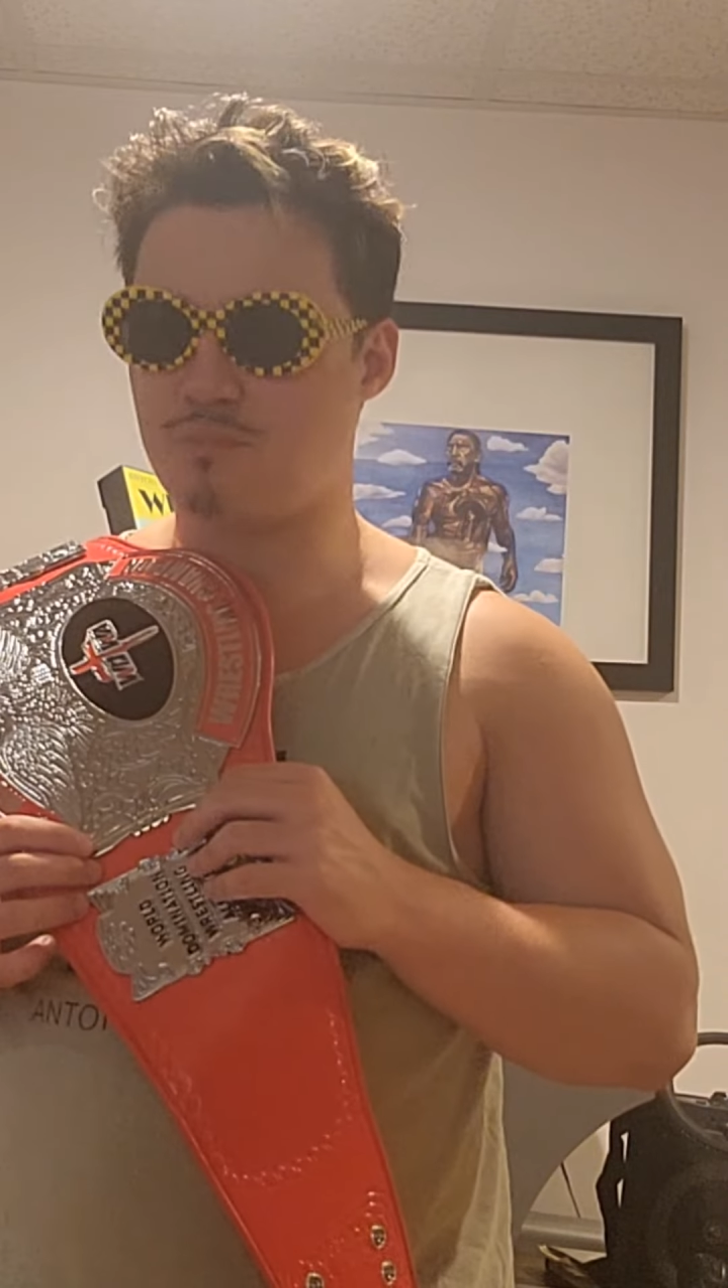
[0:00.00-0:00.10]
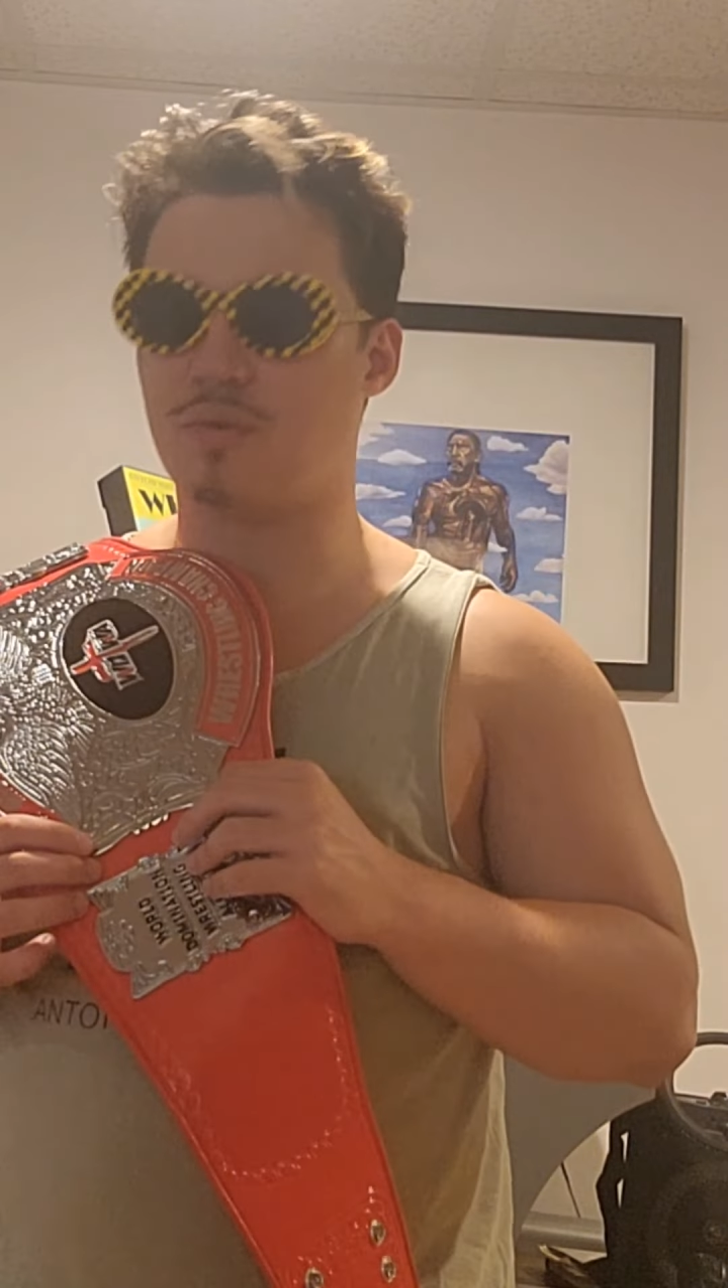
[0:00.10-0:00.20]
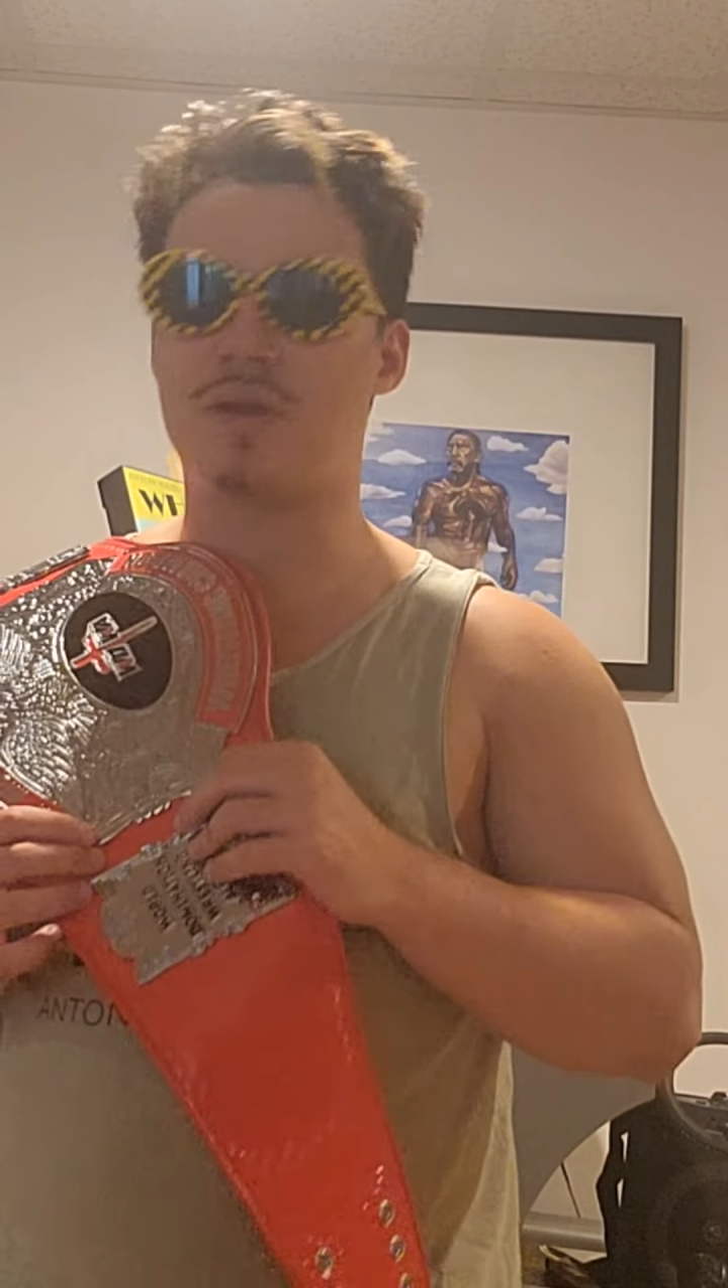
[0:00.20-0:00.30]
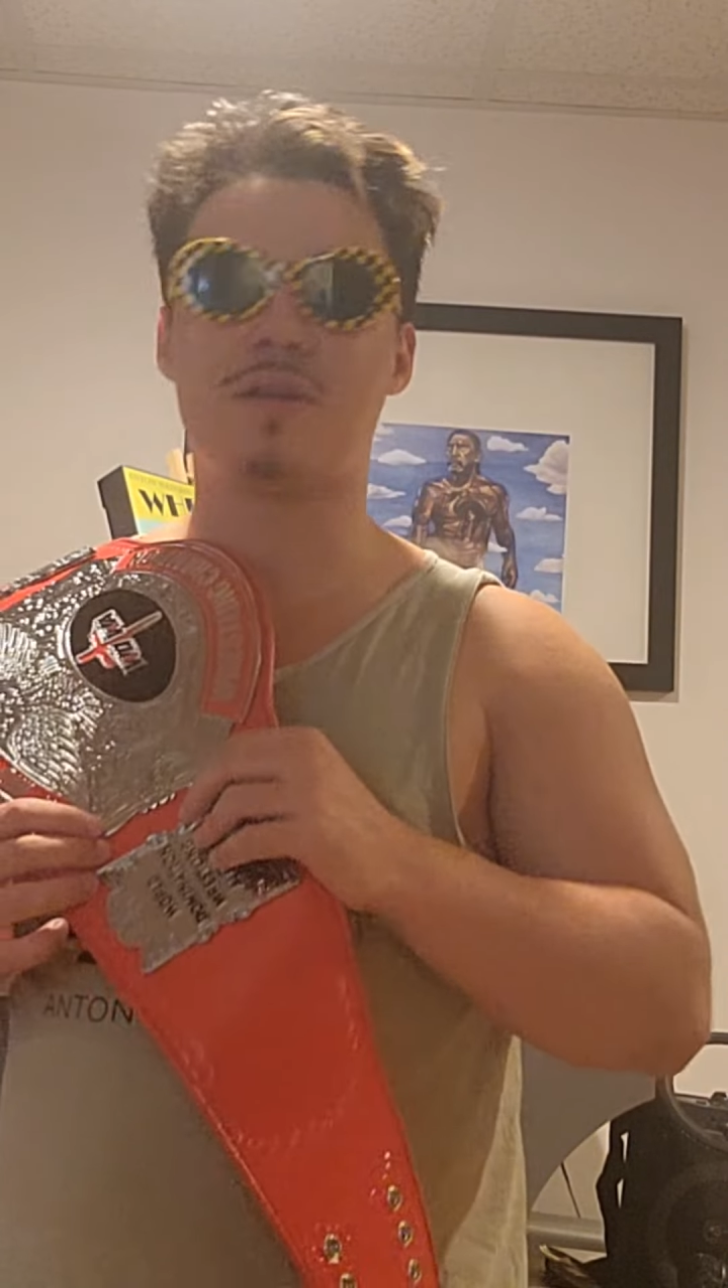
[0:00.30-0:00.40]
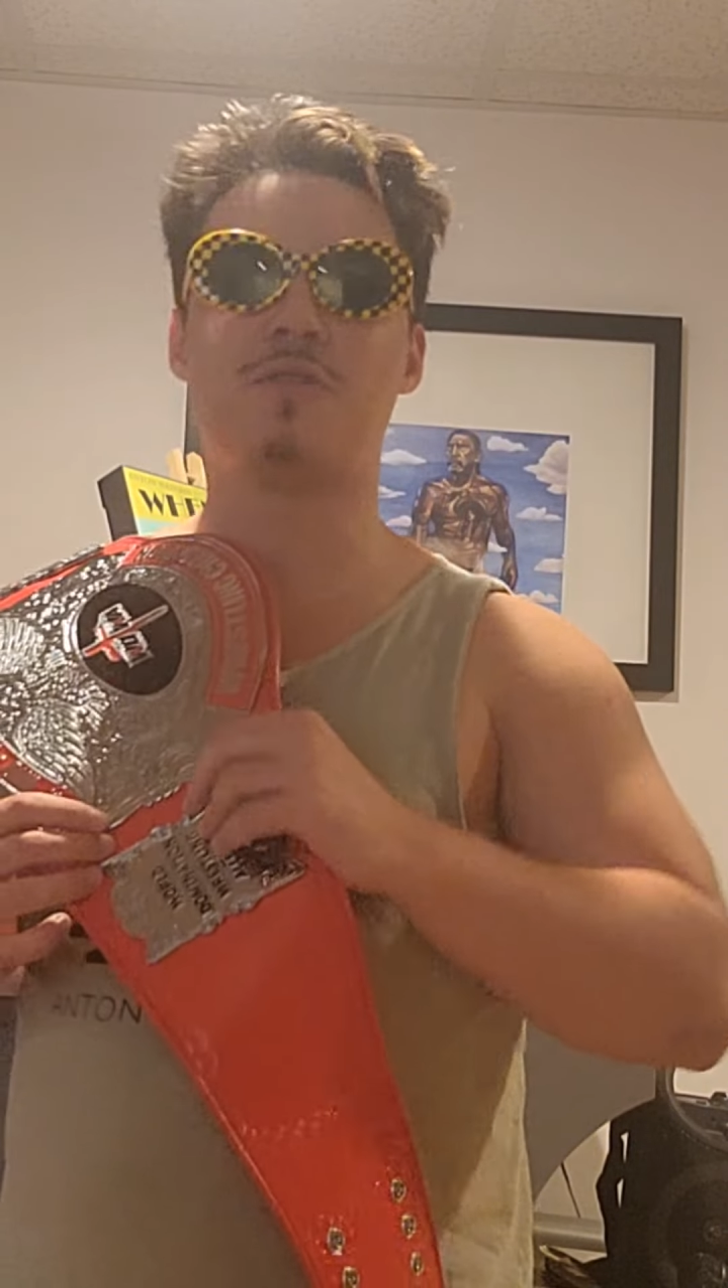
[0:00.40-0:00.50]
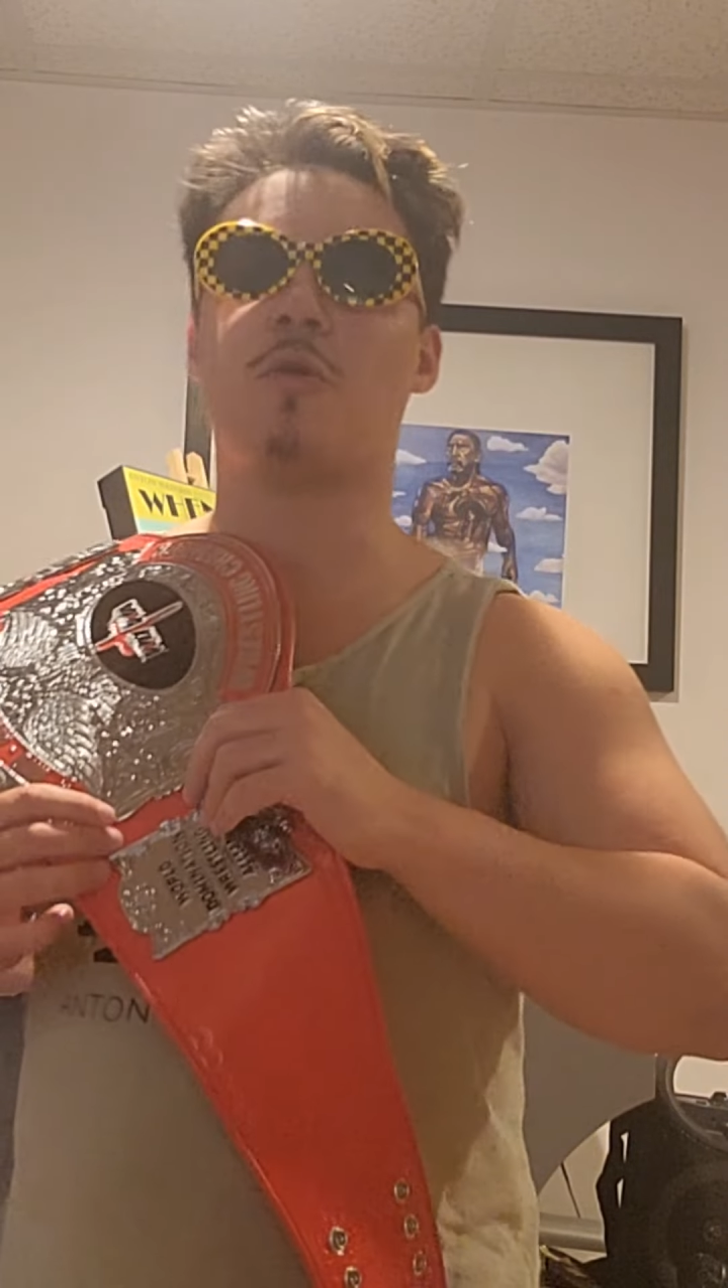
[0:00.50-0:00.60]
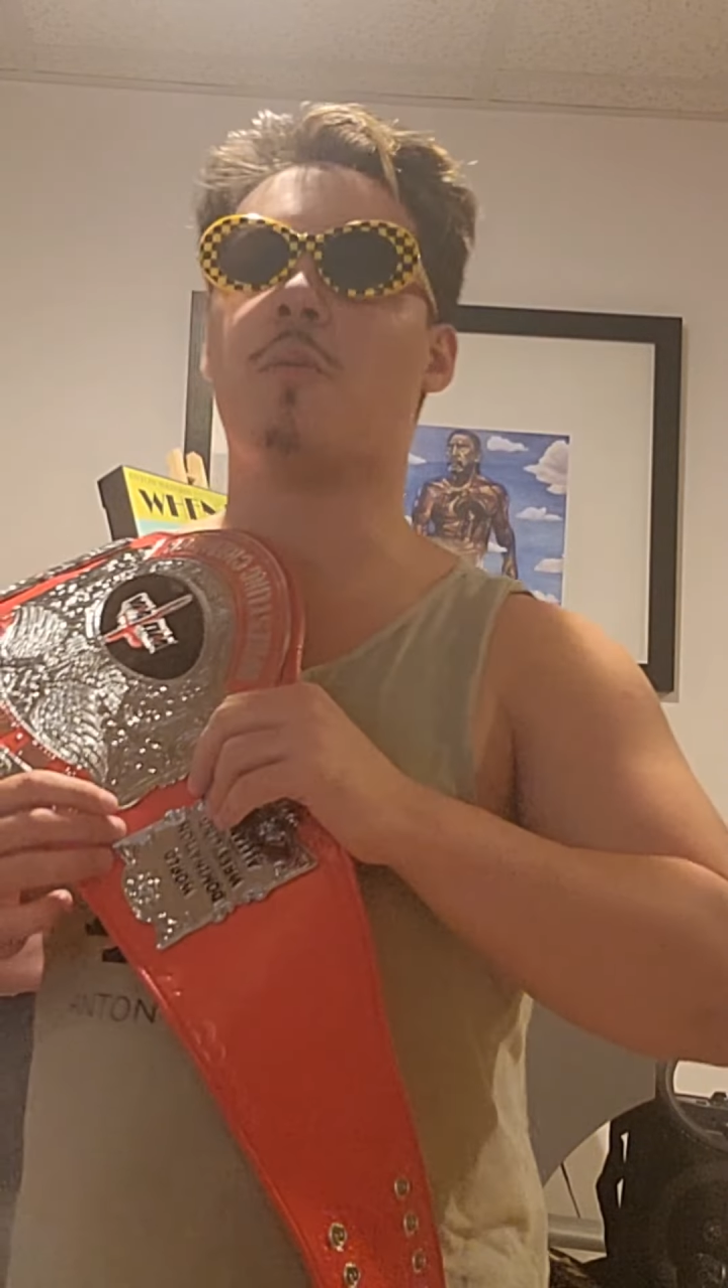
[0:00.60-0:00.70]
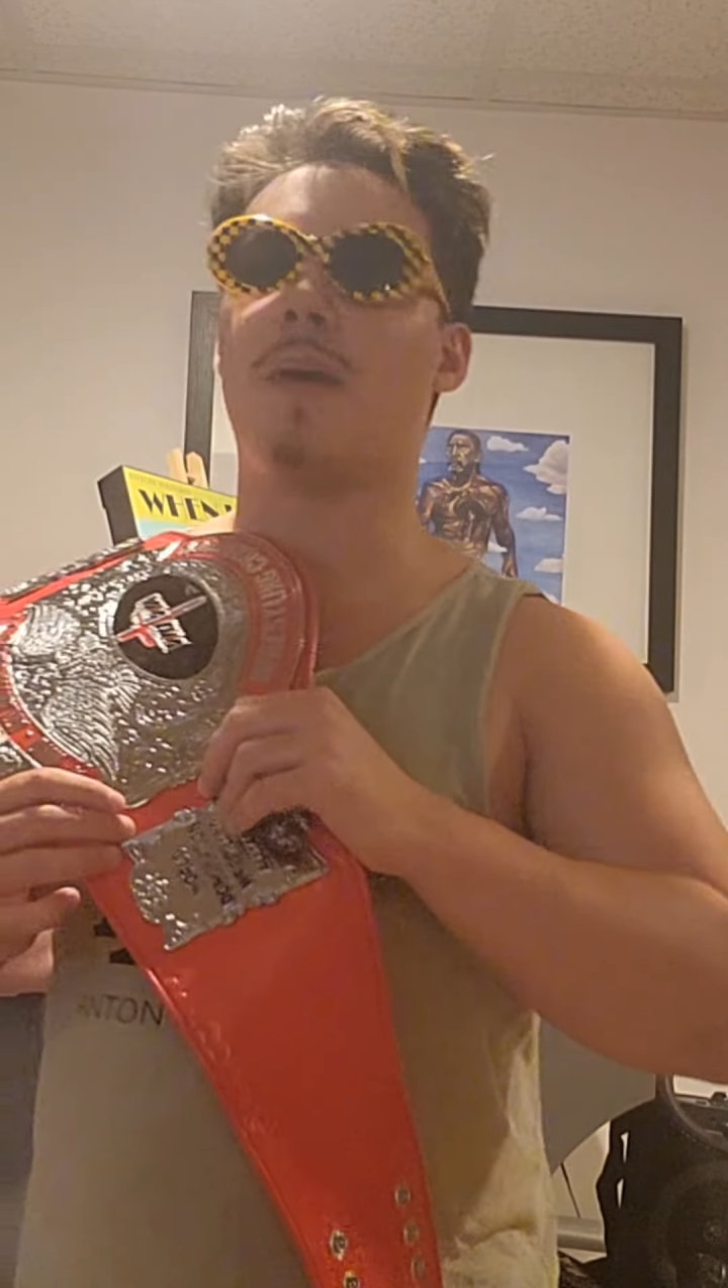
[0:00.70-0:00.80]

but it don't